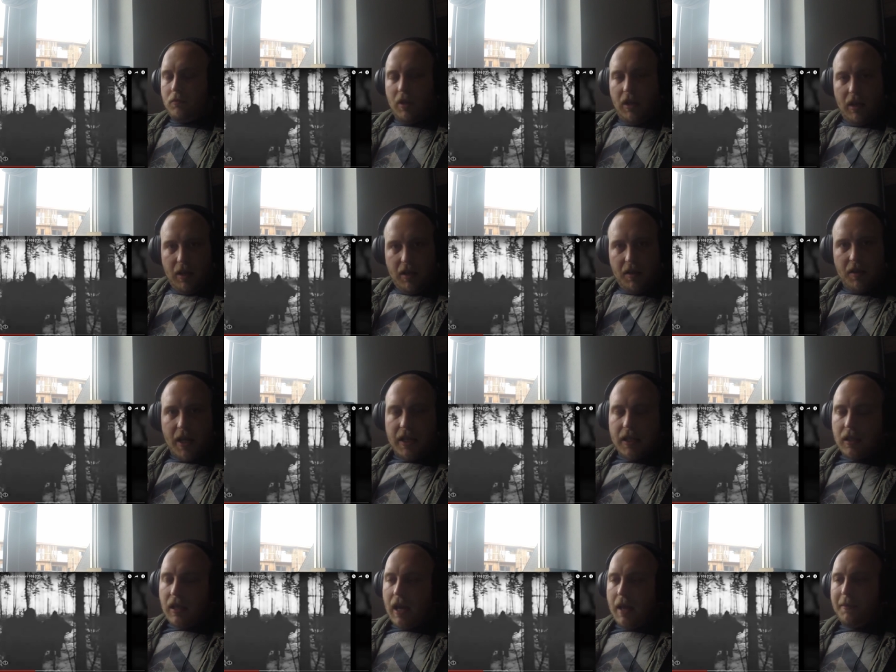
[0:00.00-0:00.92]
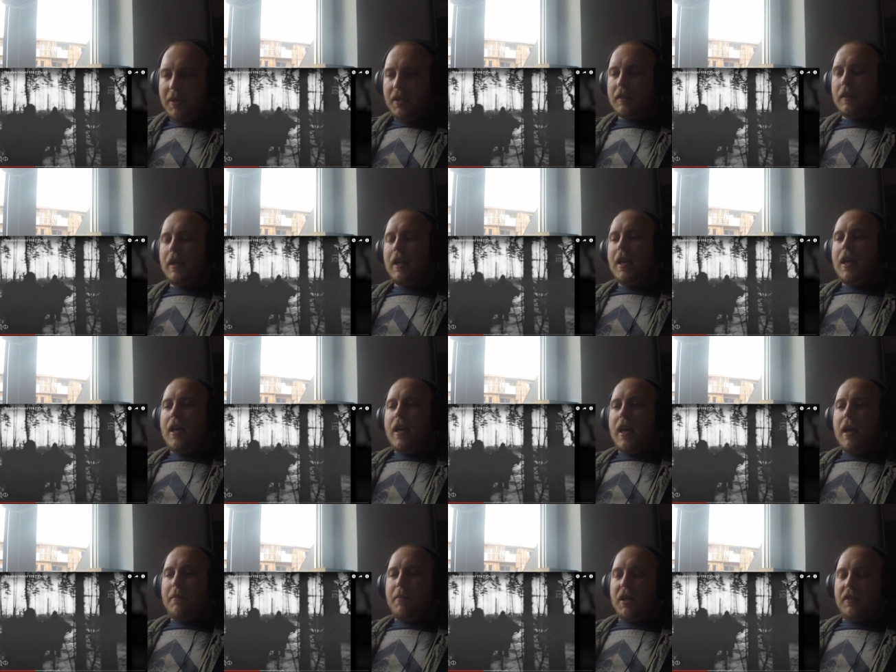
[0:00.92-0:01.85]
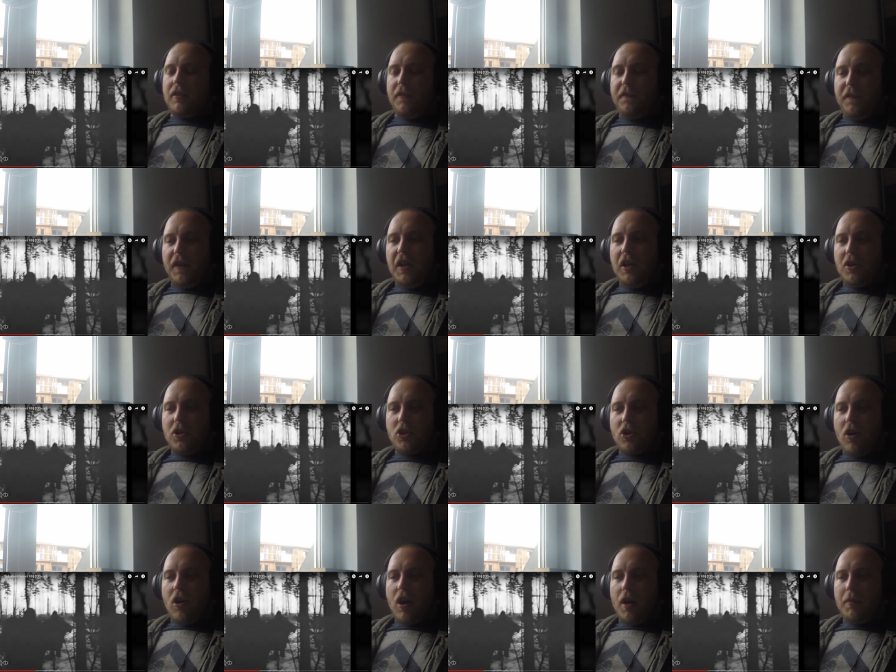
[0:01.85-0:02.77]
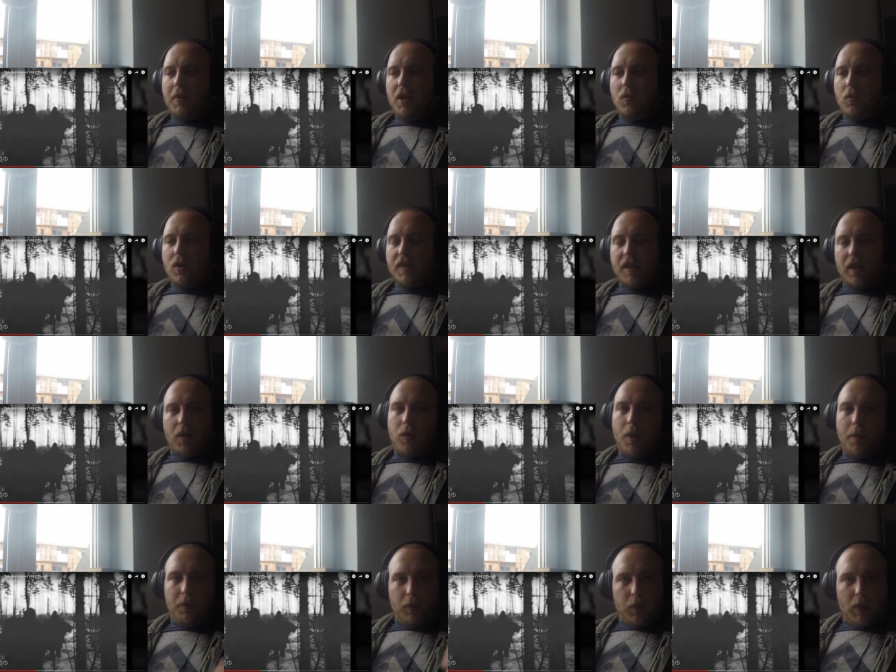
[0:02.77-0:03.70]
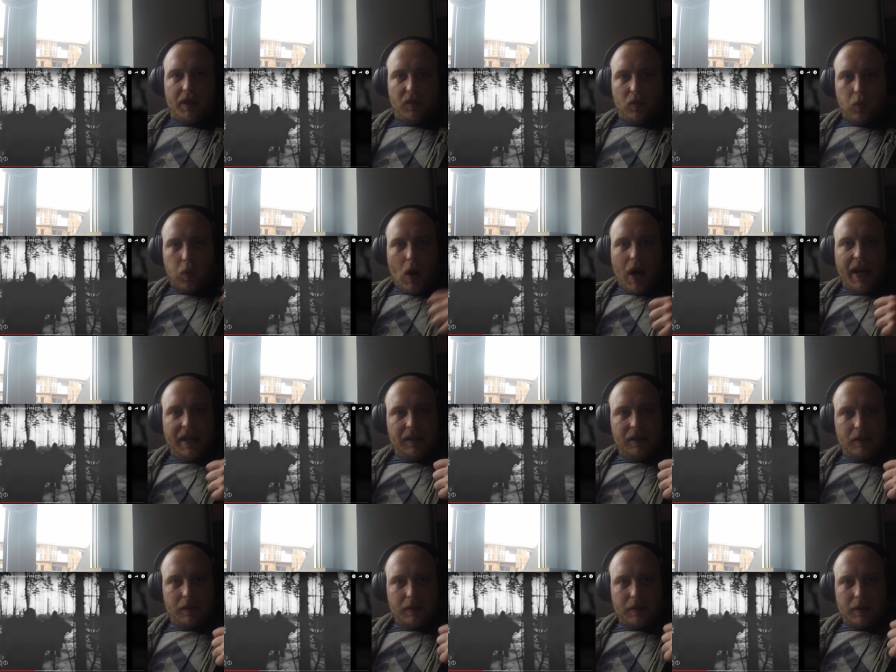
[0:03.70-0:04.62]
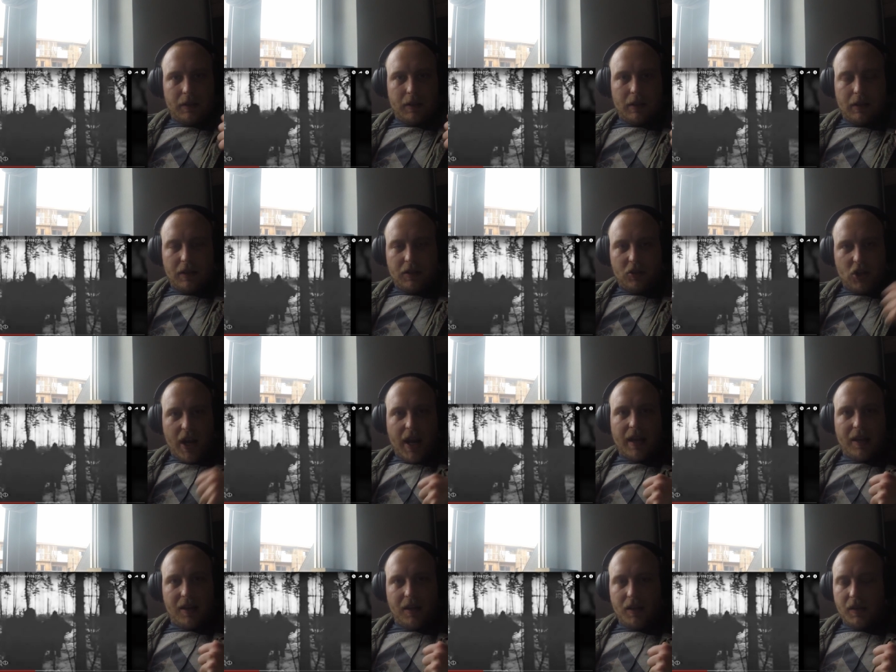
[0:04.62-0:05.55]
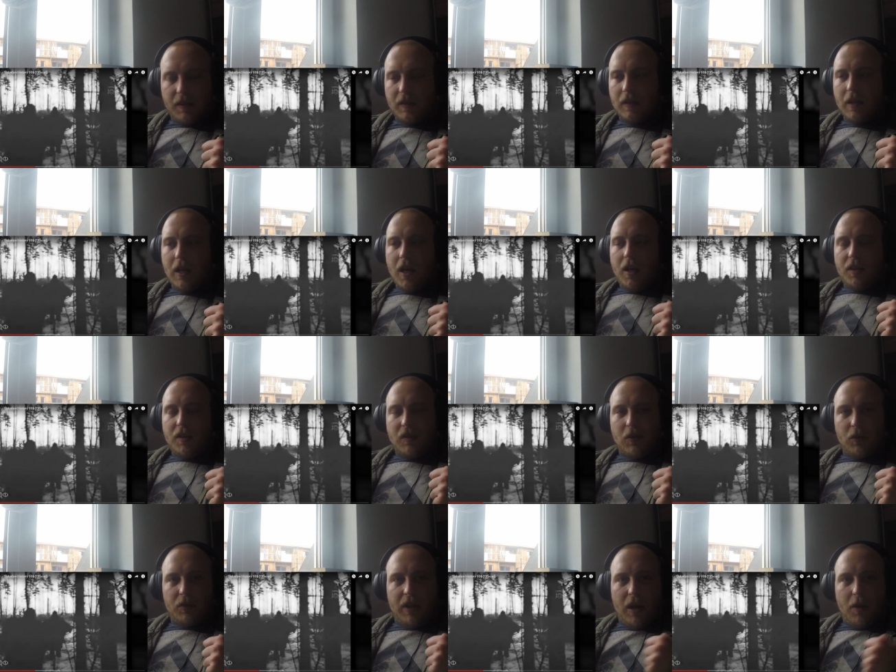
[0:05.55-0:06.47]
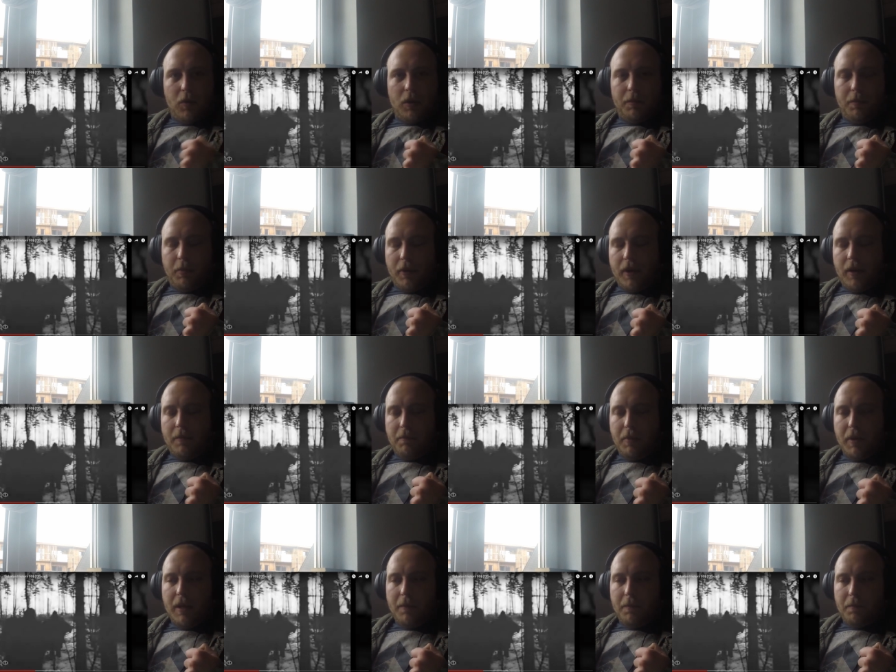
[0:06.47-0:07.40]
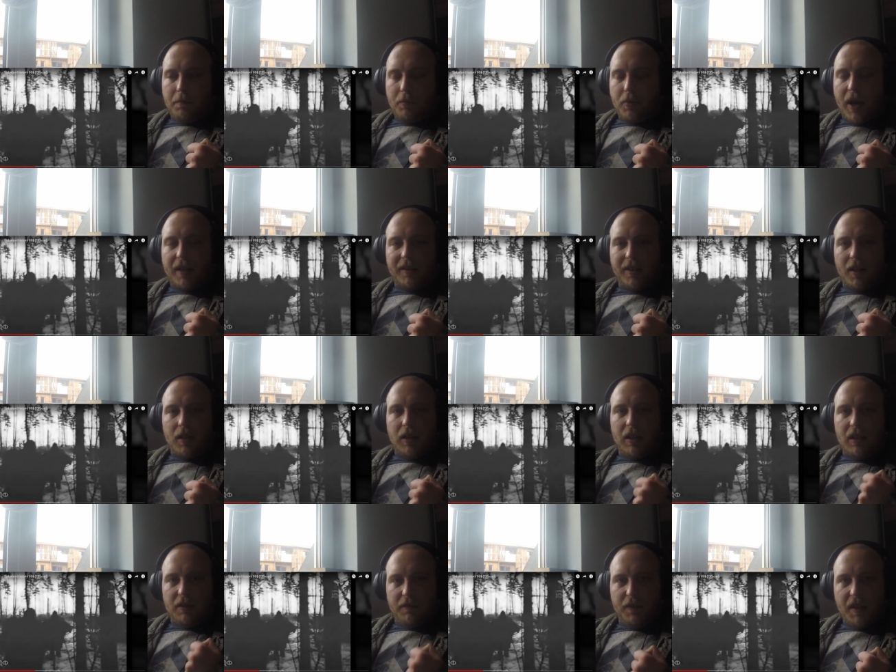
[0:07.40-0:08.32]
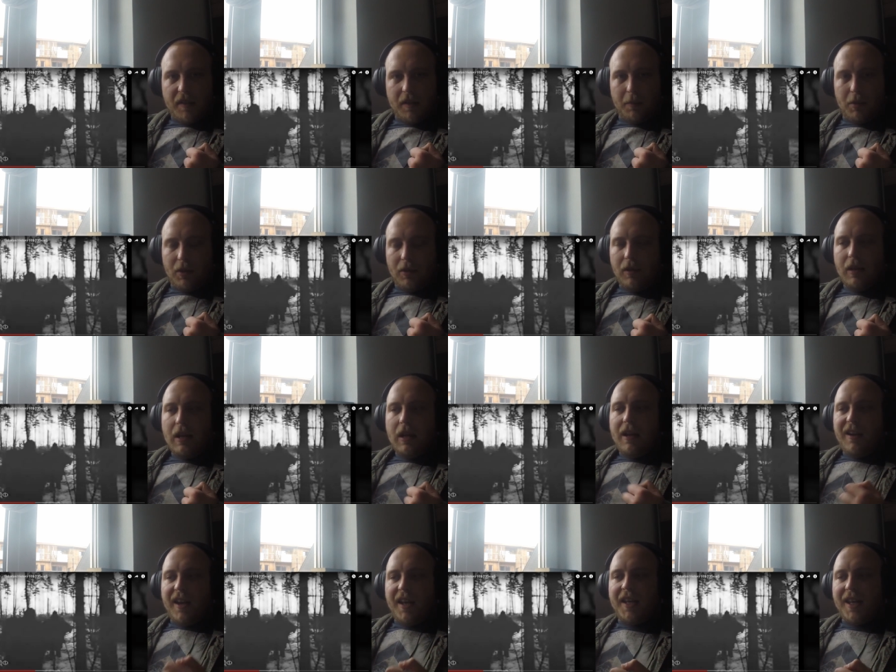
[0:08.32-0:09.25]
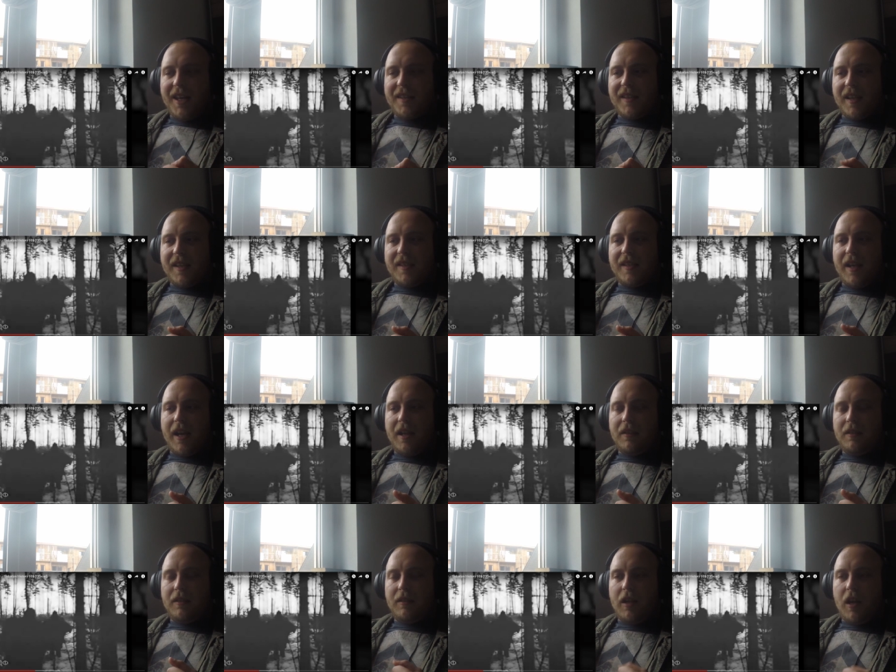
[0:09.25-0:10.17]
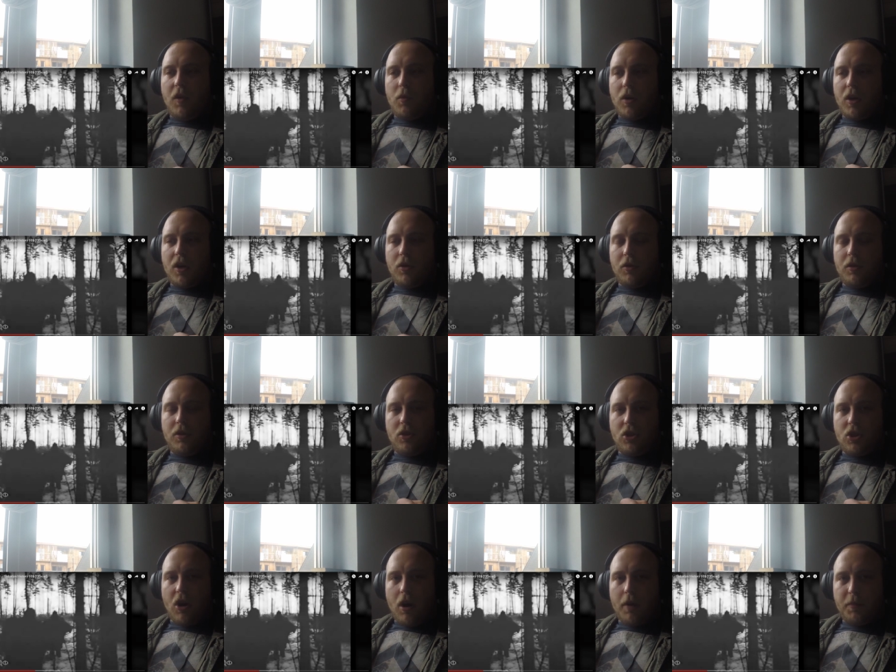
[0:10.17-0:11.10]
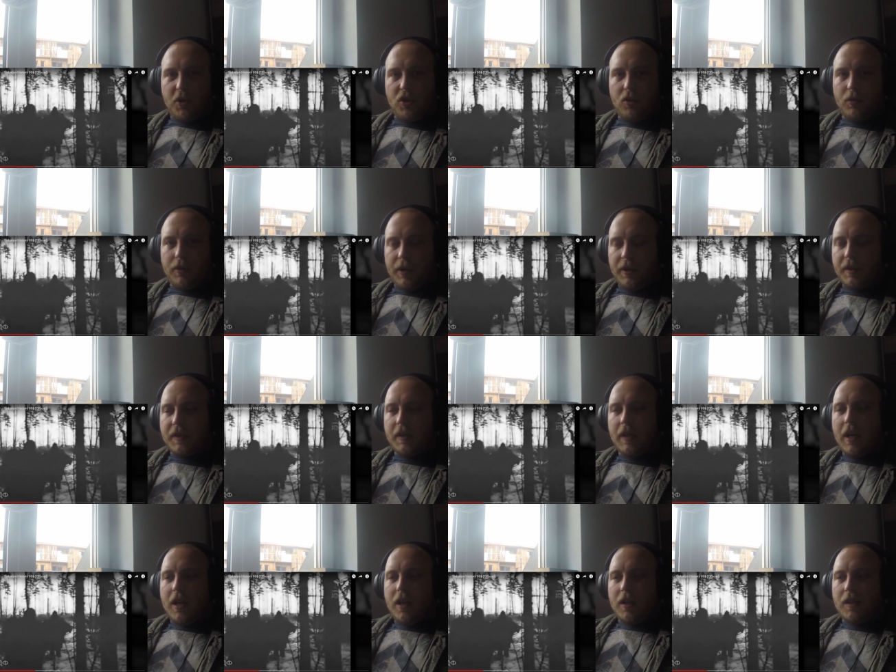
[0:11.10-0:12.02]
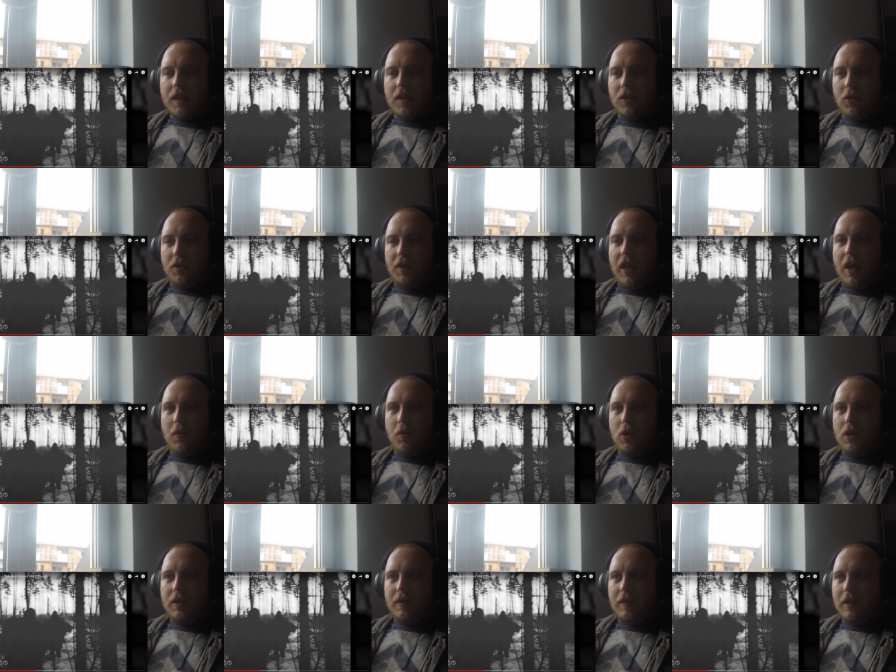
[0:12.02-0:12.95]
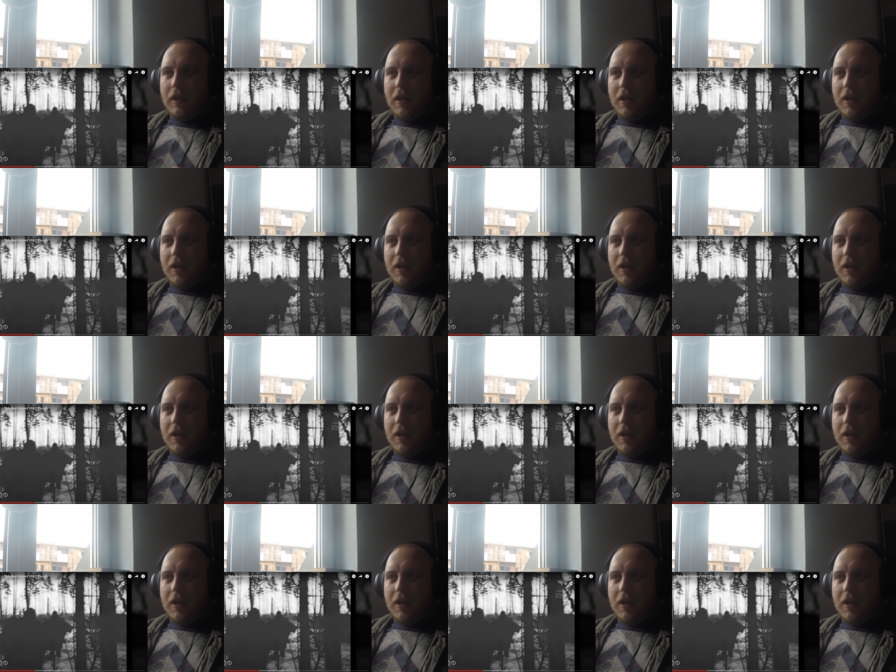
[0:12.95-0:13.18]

in that climate. But the Finnish army was equipped with white jackets, so they would be practically invisible. And as I said, they were good sharpshooters, so they would